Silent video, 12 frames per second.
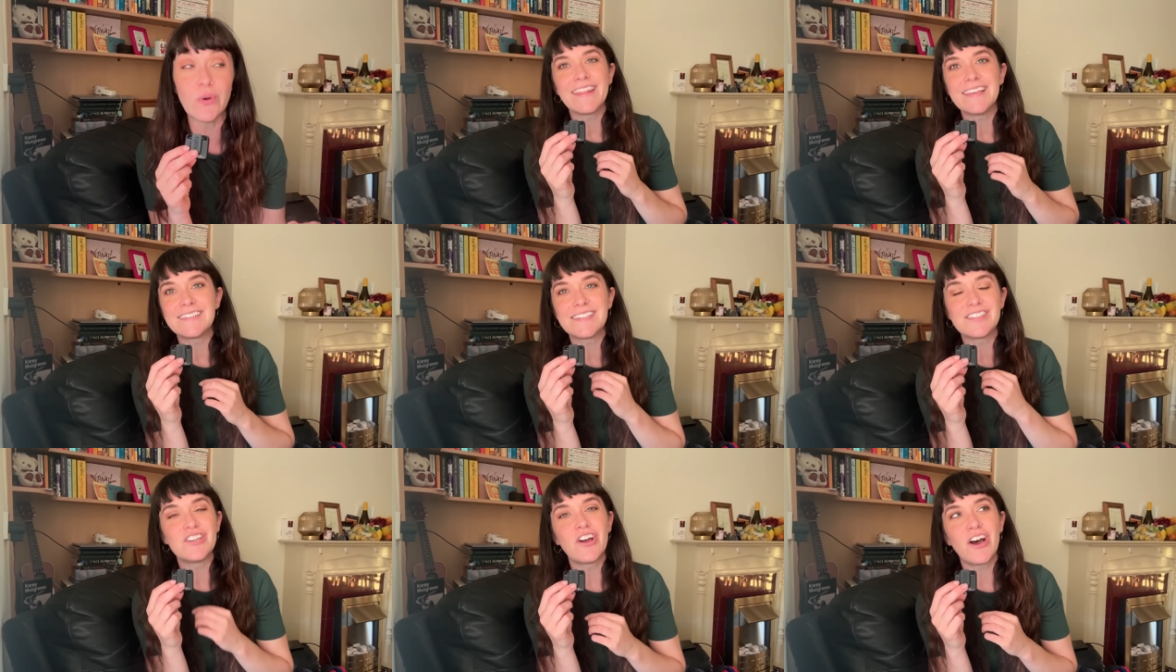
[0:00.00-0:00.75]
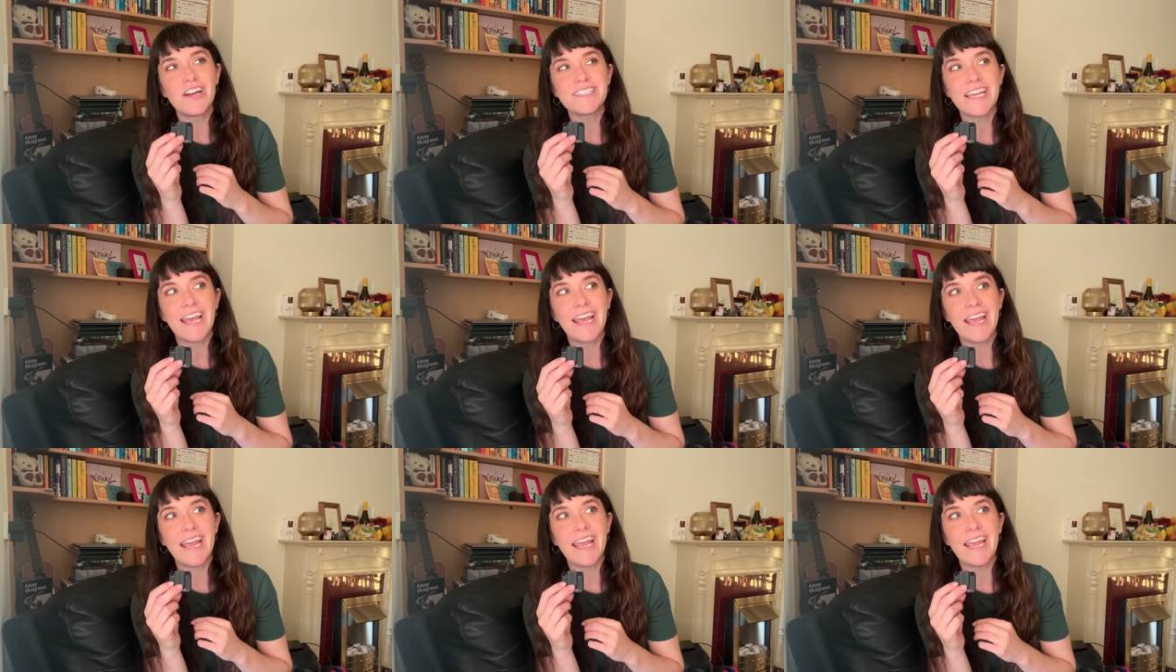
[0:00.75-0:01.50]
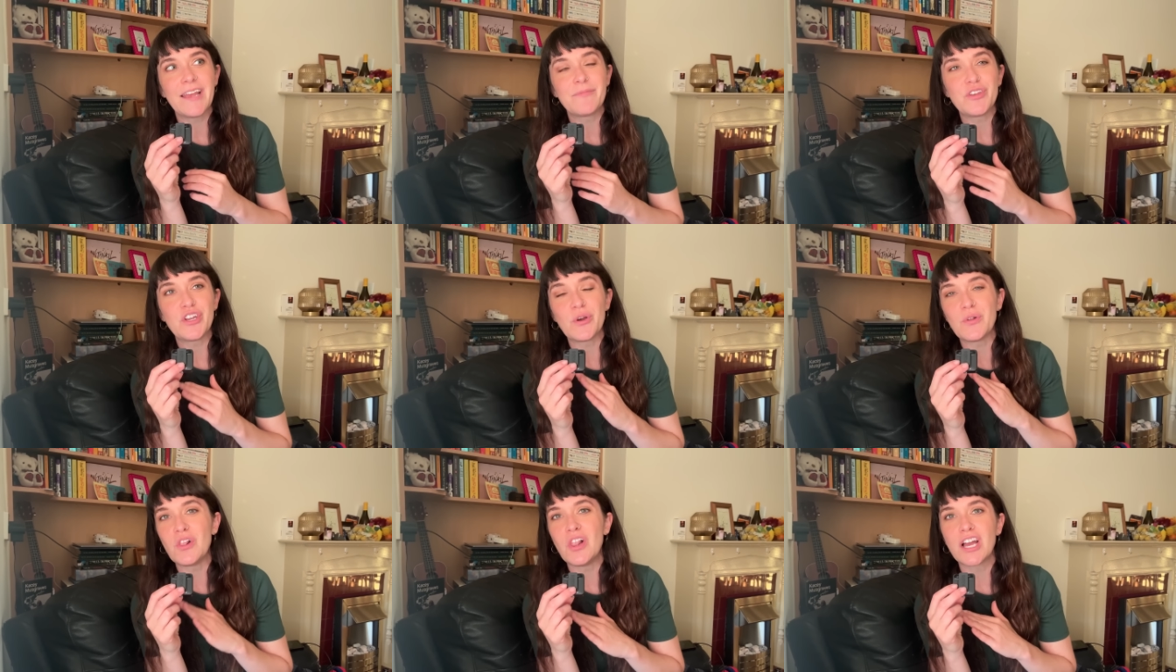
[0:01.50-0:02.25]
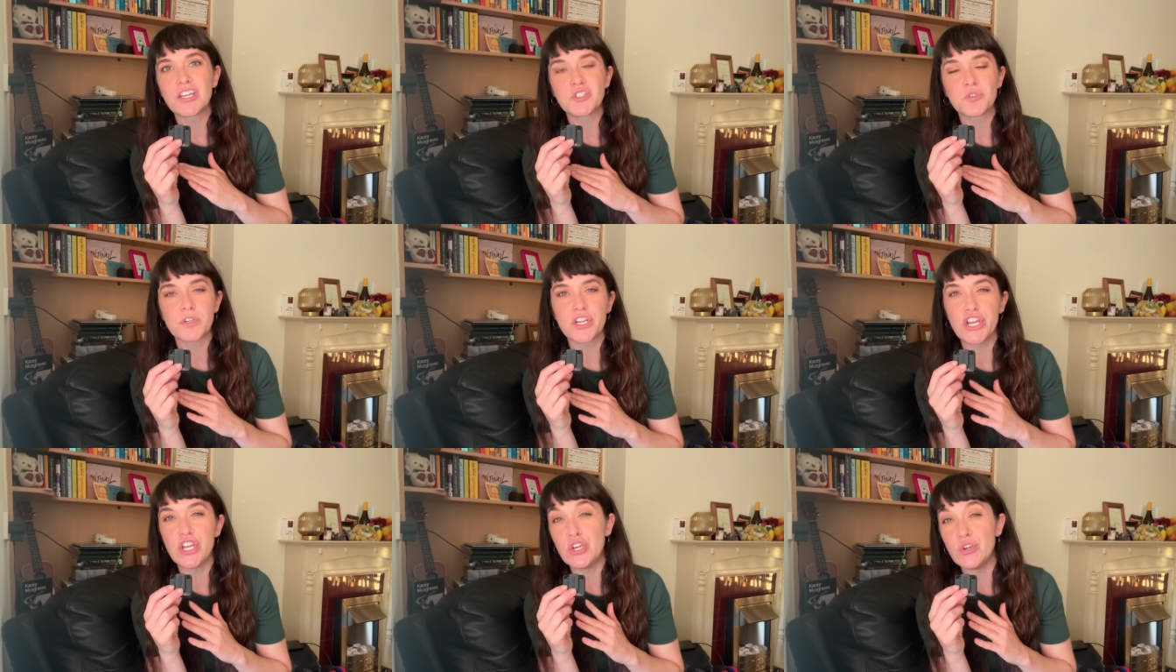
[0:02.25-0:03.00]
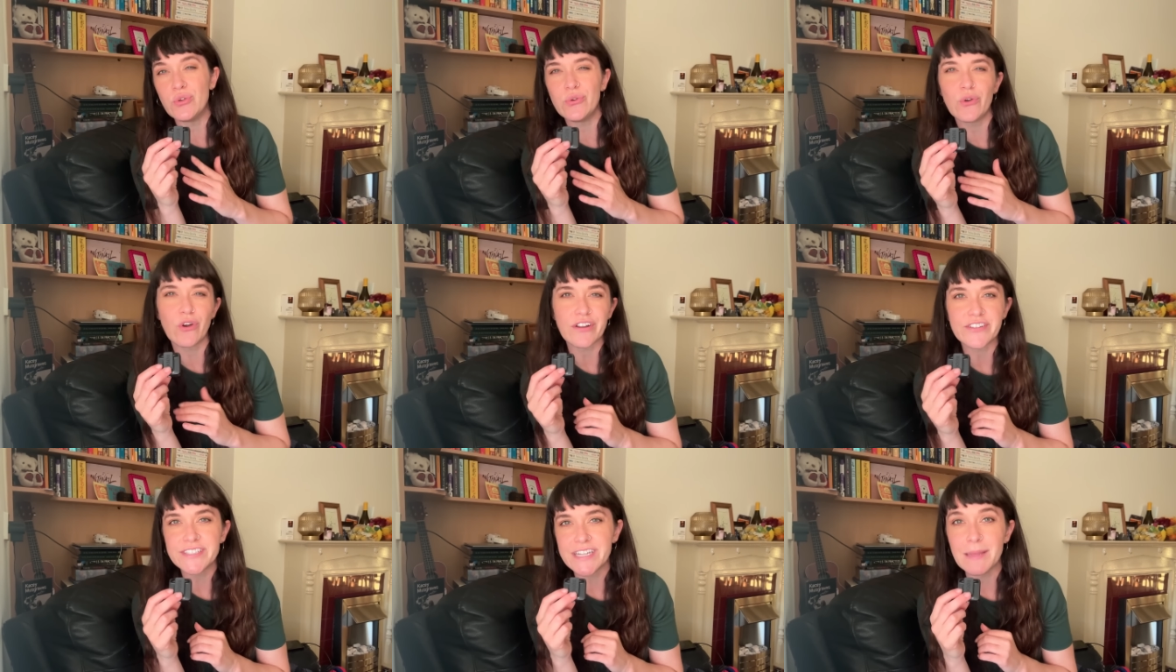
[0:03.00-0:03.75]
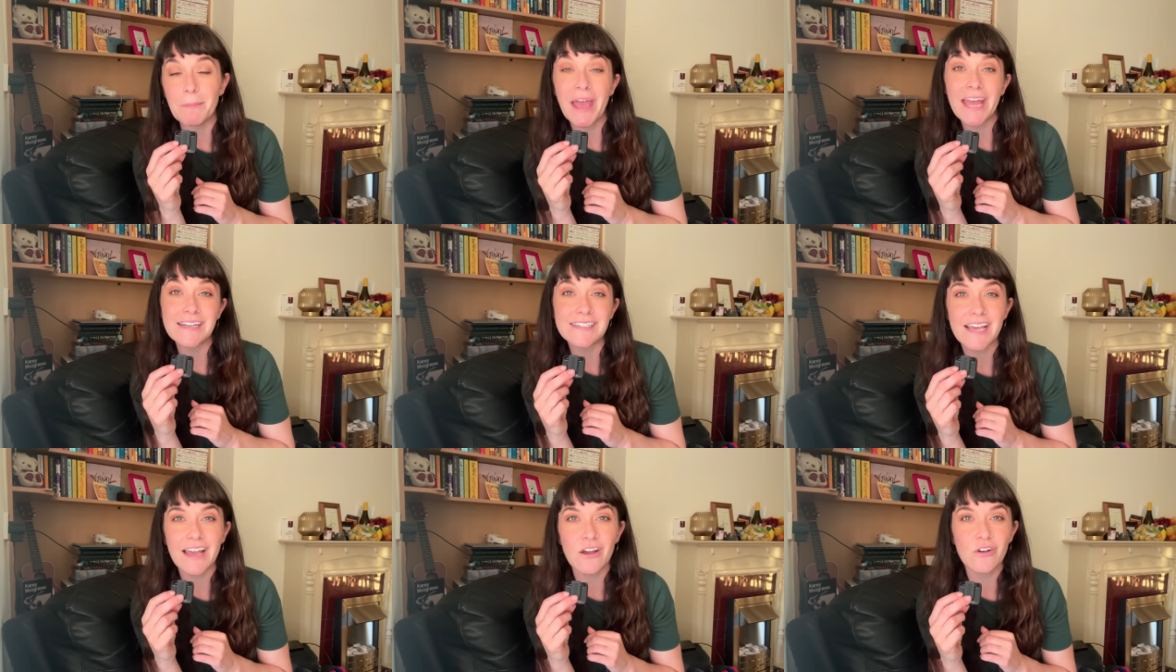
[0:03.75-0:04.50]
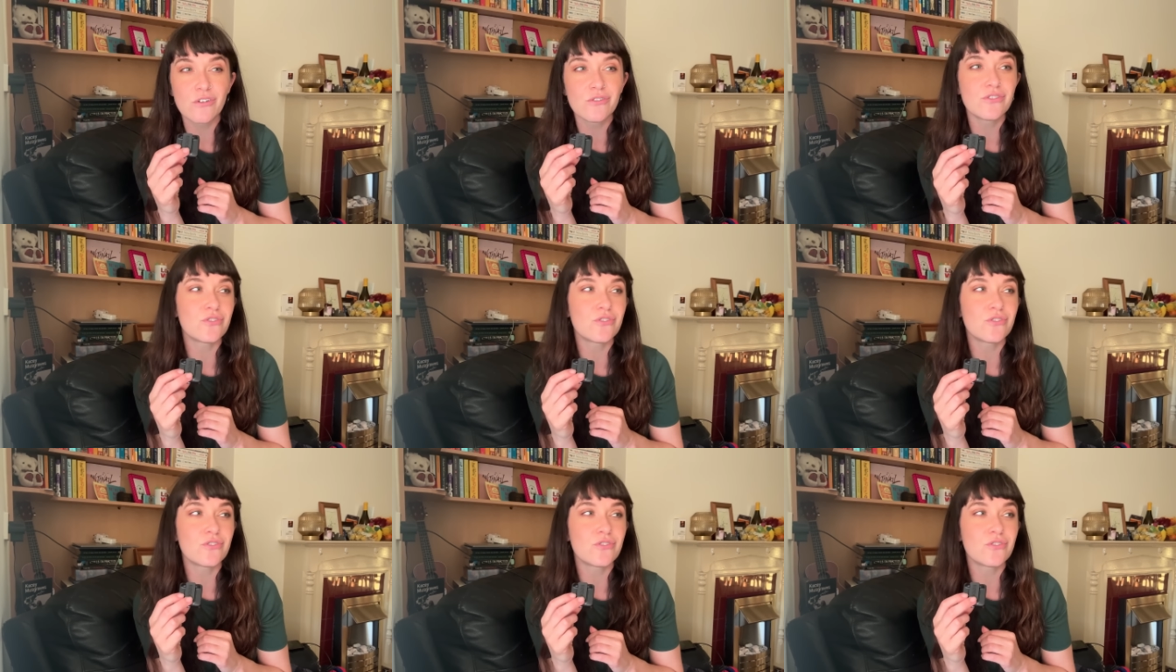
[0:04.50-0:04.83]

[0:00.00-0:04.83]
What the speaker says: This is not a, you know, luxury New York City penthouse